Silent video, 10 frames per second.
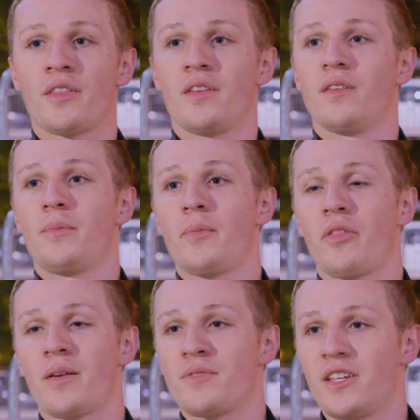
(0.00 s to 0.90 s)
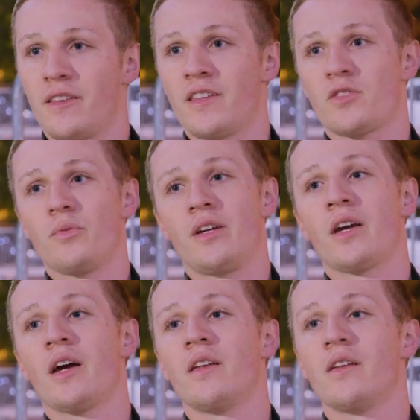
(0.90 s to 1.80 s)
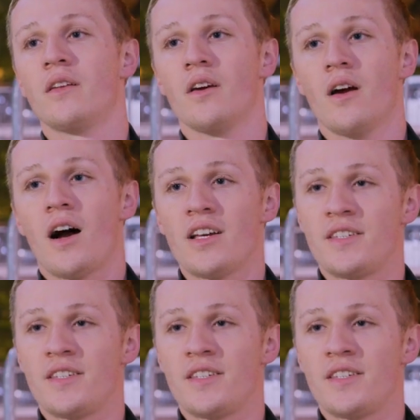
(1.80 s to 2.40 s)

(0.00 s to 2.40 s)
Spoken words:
with and the people that I'm seeing this weekend and I